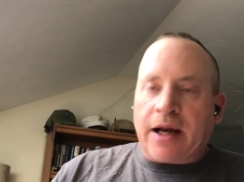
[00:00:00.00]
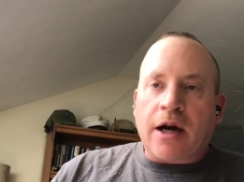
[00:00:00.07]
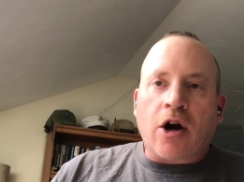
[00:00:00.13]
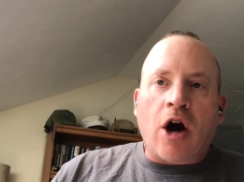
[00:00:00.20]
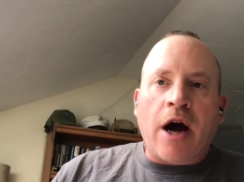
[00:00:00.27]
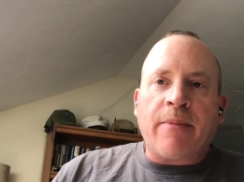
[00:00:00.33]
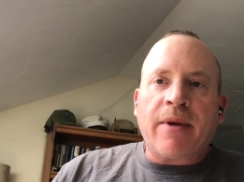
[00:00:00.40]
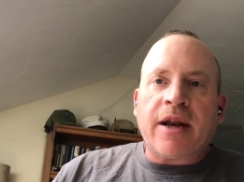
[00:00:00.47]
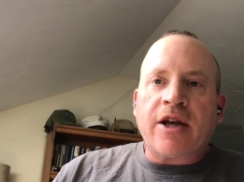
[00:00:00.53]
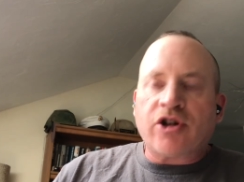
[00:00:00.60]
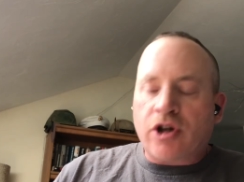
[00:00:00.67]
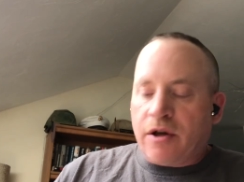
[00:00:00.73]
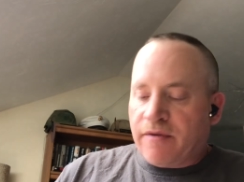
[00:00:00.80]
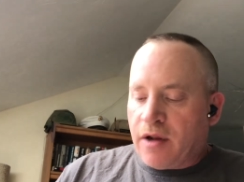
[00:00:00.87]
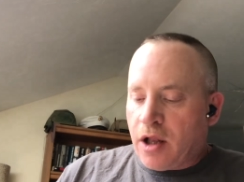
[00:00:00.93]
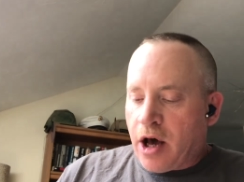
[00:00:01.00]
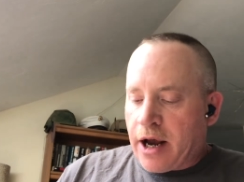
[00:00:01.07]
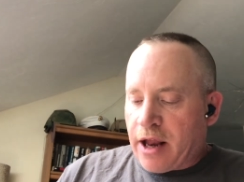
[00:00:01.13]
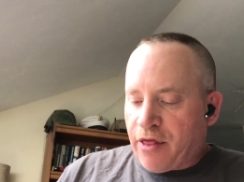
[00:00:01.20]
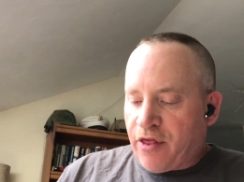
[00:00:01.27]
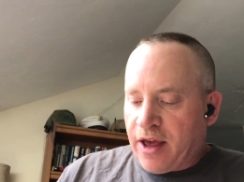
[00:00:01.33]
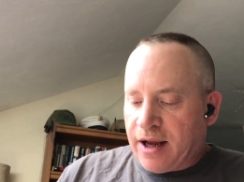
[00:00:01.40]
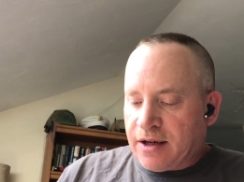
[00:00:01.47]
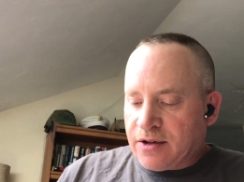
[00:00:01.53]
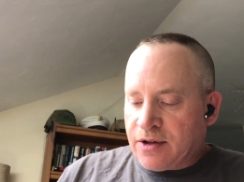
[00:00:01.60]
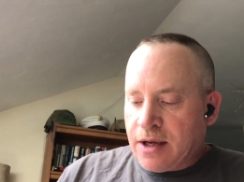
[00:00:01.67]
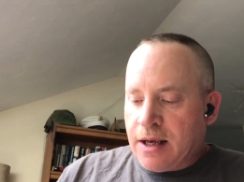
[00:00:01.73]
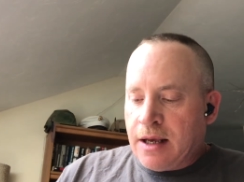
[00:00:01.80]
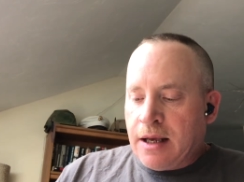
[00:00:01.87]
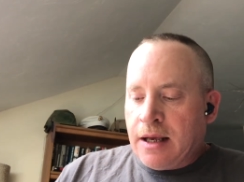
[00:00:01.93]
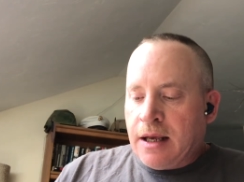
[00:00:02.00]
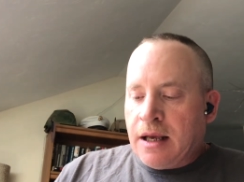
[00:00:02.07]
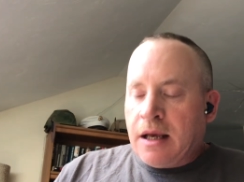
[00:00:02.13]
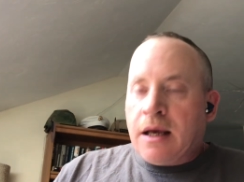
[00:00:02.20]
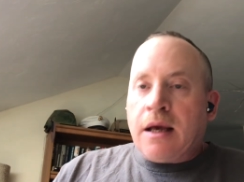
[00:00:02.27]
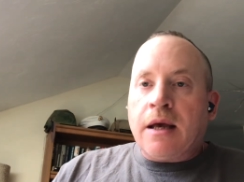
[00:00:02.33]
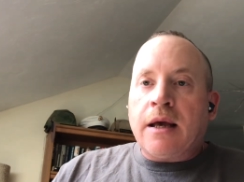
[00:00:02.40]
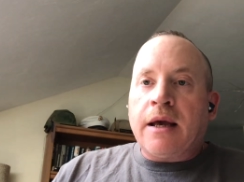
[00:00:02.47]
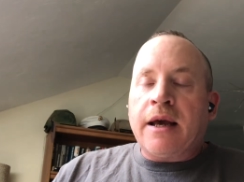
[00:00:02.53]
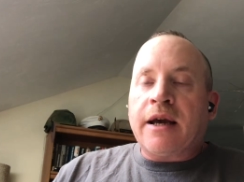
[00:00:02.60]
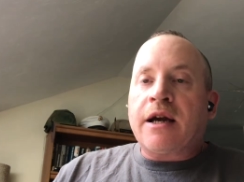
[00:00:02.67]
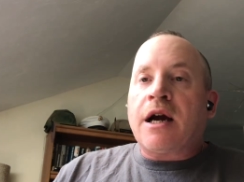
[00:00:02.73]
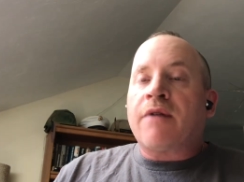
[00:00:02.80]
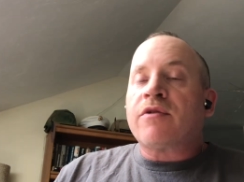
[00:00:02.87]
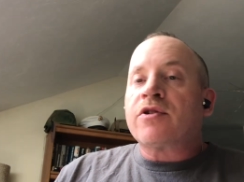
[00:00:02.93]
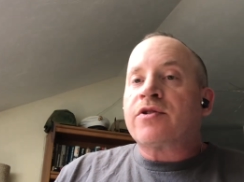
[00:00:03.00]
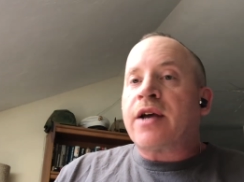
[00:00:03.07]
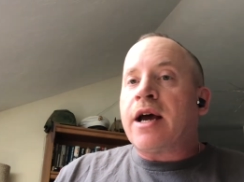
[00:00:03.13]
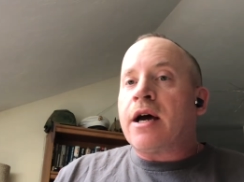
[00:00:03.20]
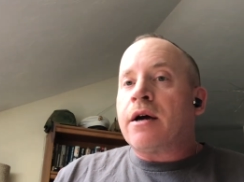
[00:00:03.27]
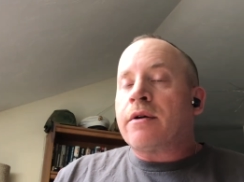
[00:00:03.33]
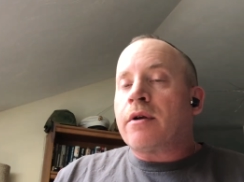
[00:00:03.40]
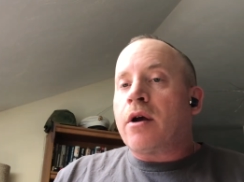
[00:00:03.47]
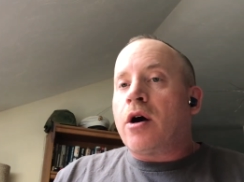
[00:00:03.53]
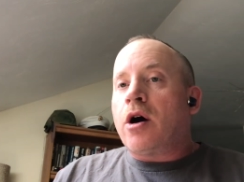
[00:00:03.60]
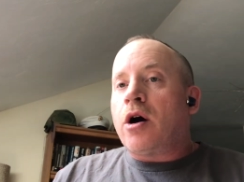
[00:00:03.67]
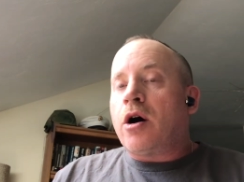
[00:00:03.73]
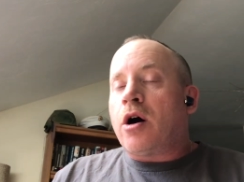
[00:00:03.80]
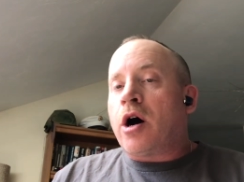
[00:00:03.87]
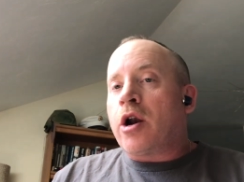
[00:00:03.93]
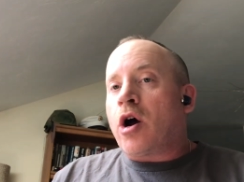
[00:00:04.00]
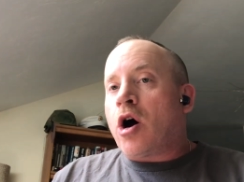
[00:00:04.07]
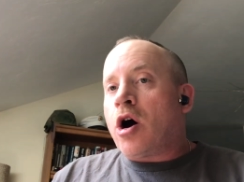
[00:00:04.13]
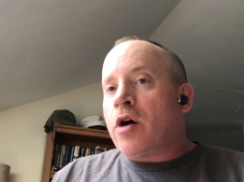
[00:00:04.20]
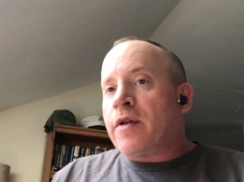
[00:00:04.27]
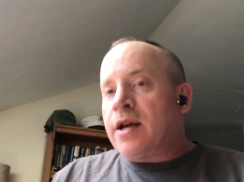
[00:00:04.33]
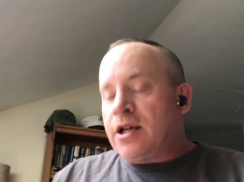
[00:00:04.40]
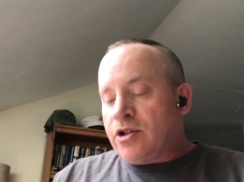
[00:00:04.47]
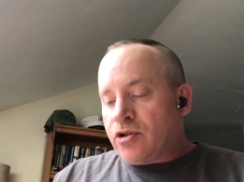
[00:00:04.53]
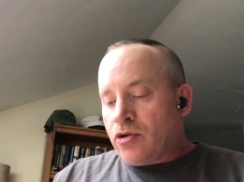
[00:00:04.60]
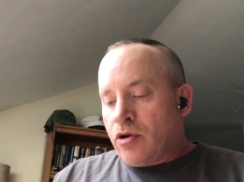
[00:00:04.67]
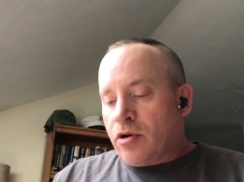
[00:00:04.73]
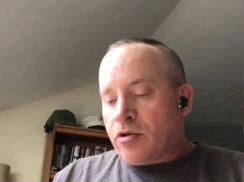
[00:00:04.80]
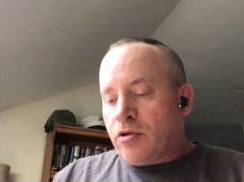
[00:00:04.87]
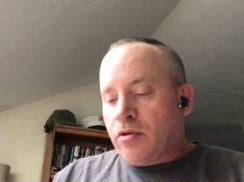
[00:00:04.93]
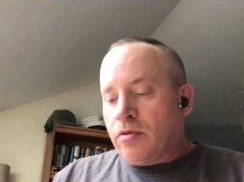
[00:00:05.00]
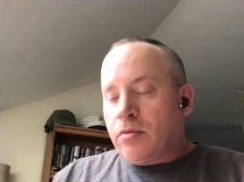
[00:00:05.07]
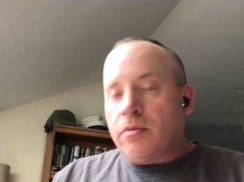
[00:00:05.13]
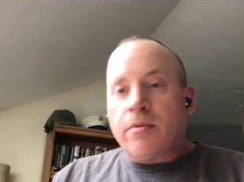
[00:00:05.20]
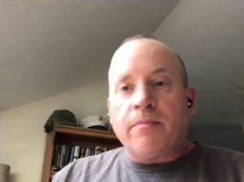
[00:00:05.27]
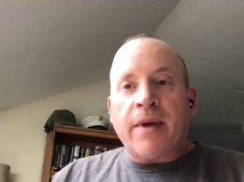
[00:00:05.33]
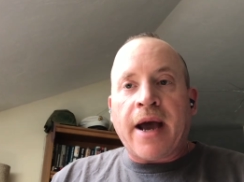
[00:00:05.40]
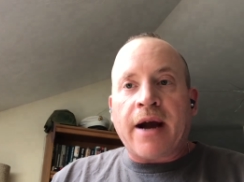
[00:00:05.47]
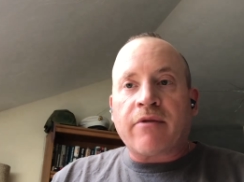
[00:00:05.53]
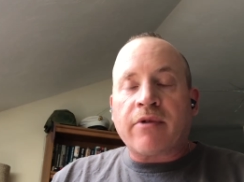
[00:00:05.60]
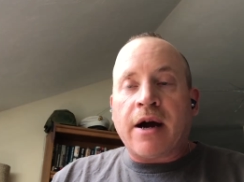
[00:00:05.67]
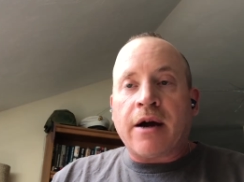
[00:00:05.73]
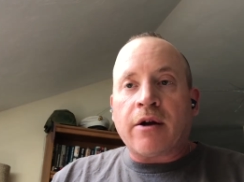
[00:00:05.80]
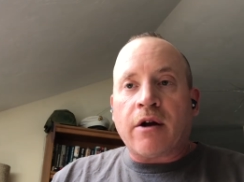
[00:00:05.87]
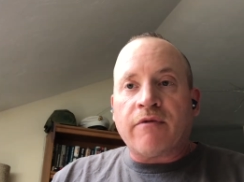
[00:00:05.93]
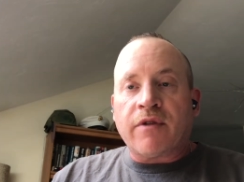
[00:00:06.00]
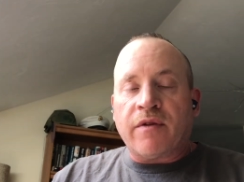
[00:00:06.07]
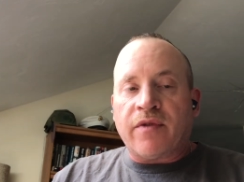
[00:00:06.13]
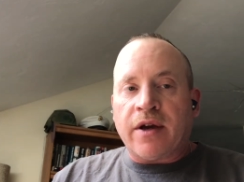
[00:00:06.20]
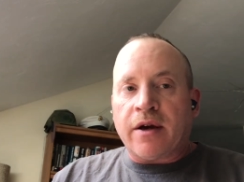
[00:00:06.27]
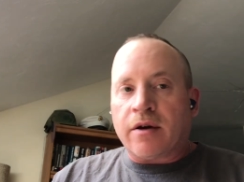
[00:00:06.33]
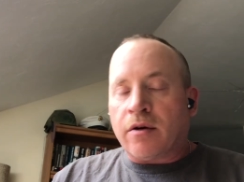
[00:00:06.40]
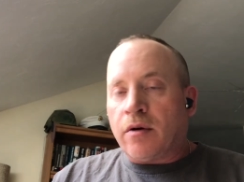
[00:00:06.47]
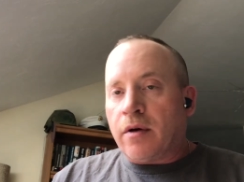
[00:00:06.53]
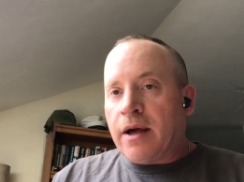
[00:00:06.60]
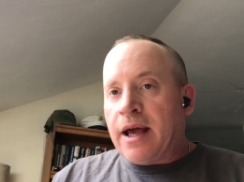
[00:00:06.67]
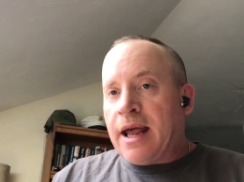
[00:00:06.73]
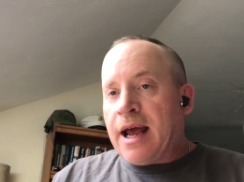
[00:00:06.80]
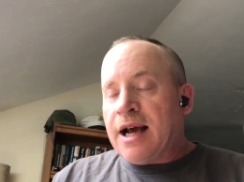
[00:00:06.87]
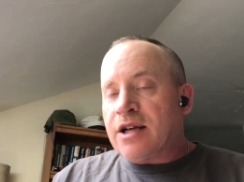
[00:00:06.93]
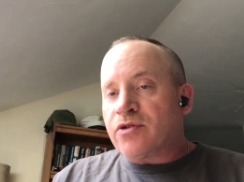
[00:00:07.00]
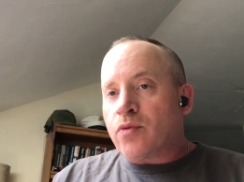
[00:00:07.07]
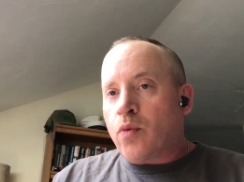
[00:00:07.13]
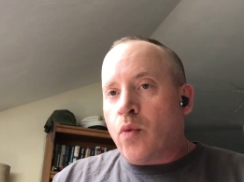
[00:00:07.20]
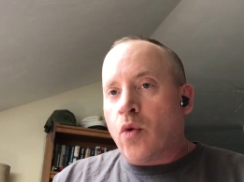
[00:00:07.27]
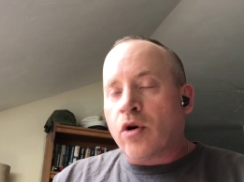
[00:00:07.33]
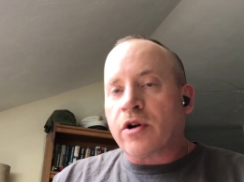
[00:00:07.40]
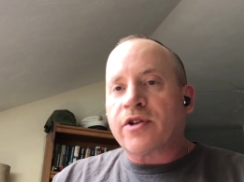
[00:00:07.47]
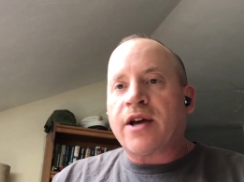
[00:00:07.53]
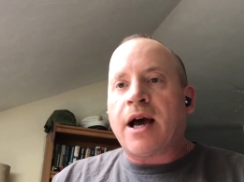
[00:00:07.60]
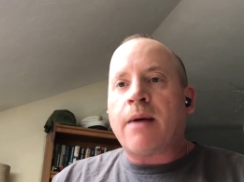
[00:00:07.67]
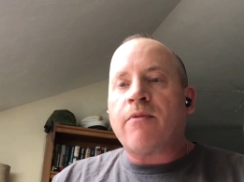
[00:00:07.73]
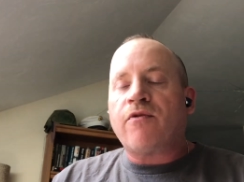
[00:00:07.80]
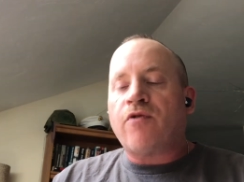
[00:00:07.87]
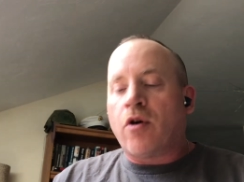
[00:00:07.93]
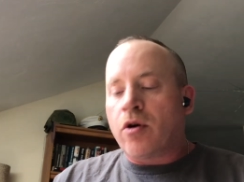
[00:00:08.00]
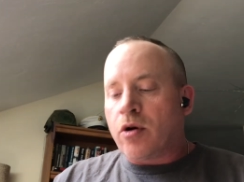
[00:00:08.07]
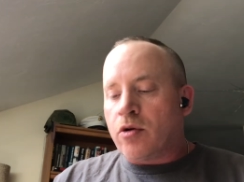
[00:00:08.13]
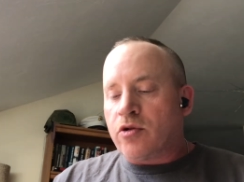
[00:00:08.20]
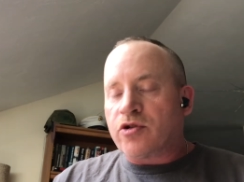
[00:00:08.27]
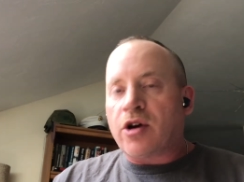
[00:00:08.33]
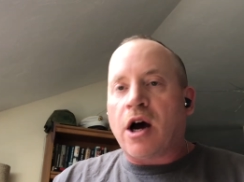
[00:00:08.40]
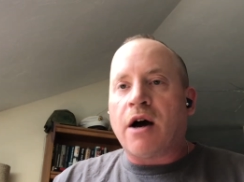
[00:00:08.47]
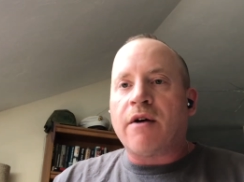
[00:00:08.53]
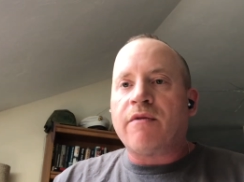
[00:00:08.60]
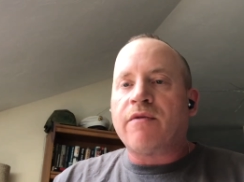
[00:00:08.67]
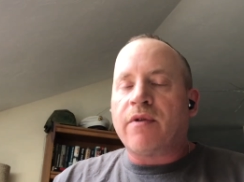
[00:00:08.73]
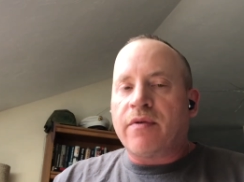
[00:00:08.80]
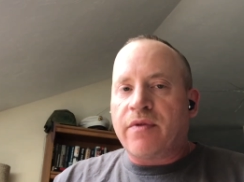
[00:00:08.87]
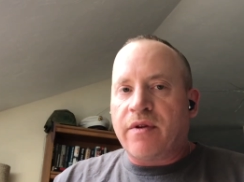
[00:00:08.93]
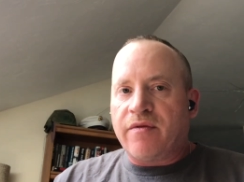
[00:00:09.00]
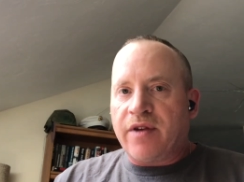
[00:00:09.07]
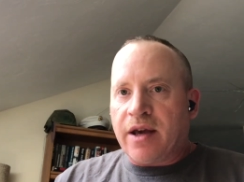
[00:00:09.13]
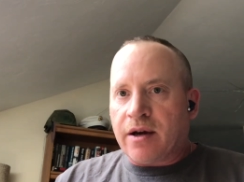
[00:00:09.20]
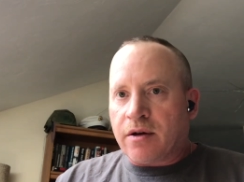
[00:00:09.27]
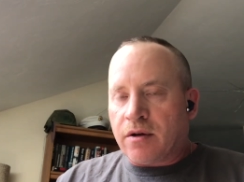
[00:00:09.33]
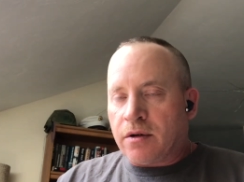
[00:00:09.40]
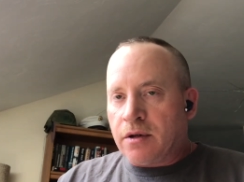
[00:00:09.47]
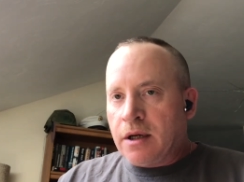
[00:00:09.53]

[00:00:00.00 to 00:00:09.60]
combination of a lot of things. It covers down on all the historical background of the vehicle. It has wartime photos of the vehicle.